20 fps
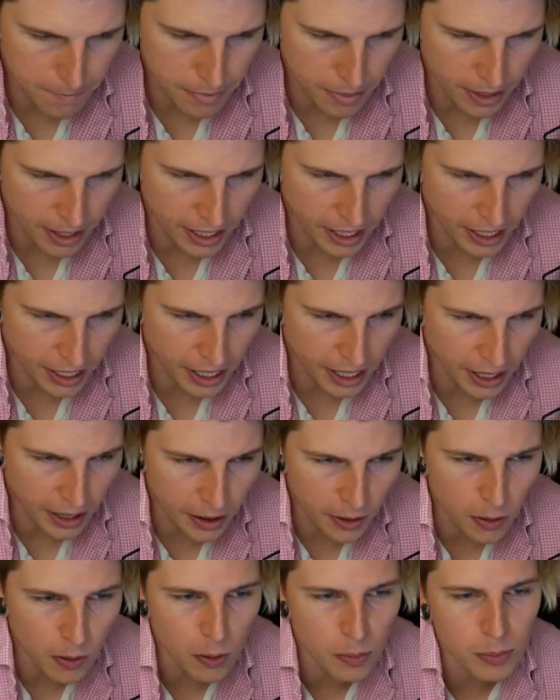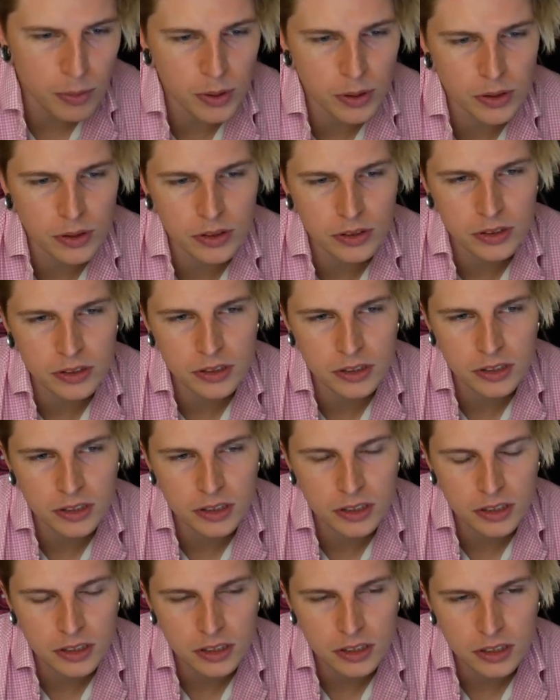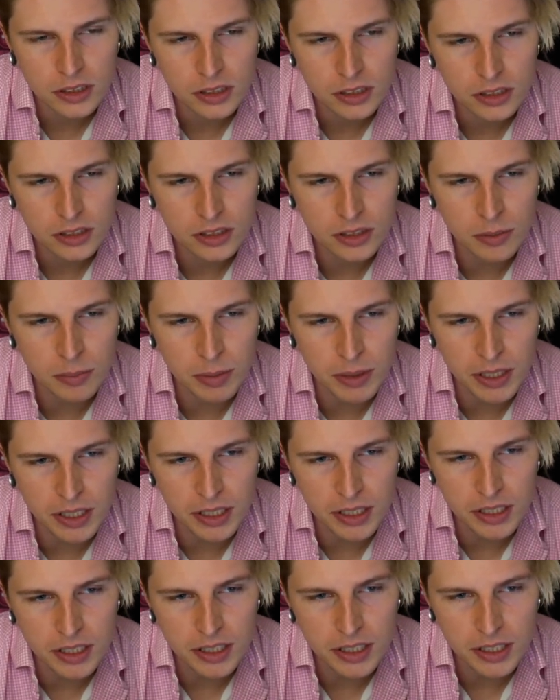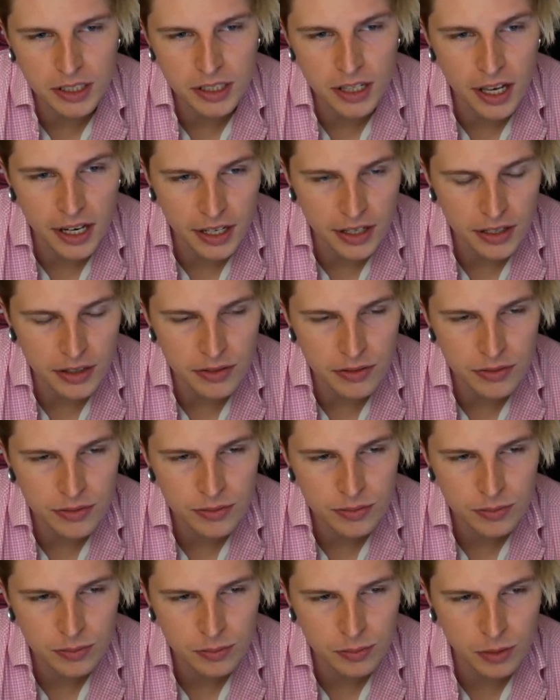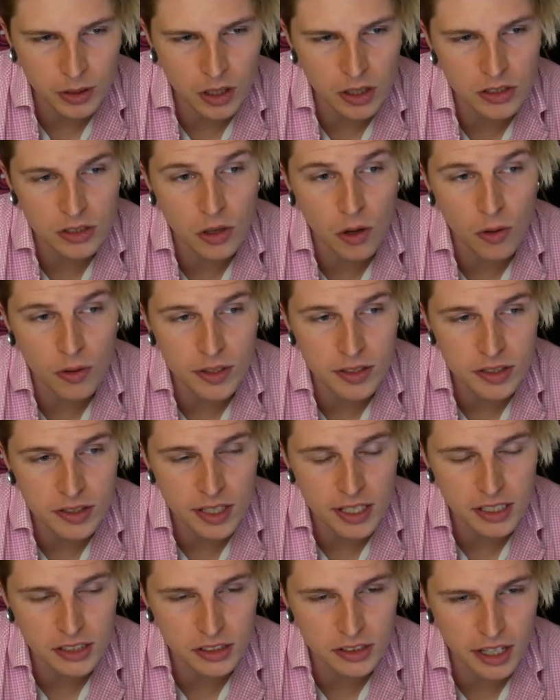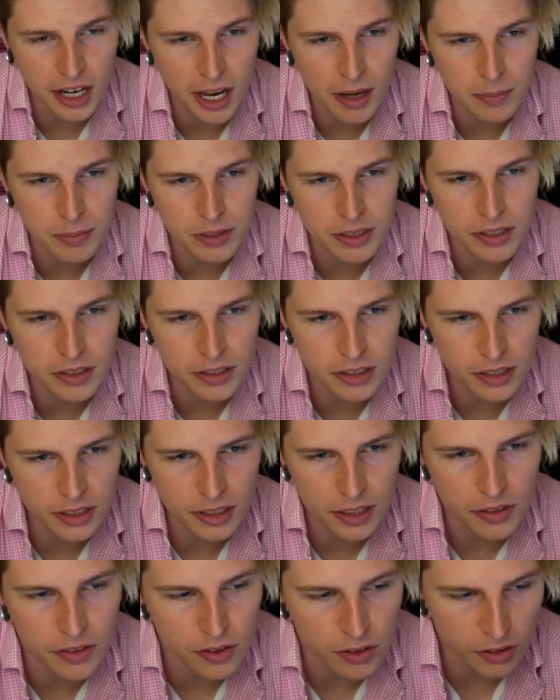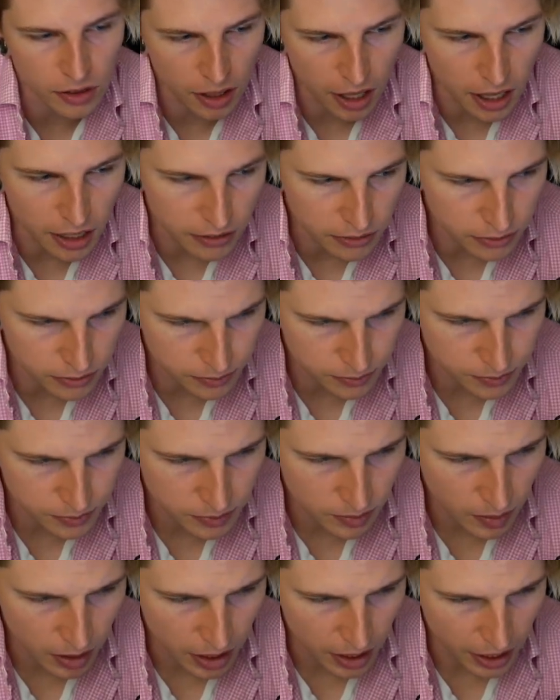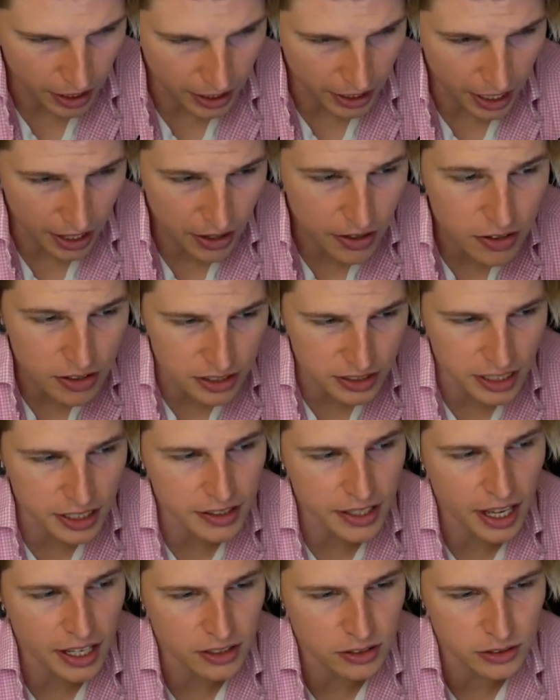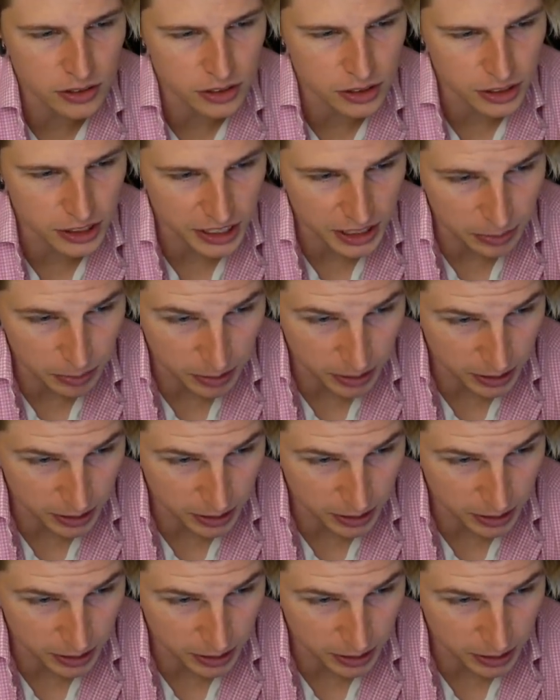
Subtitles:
they can't help to be negative because all these things are happening in their life. And I understand that to a degree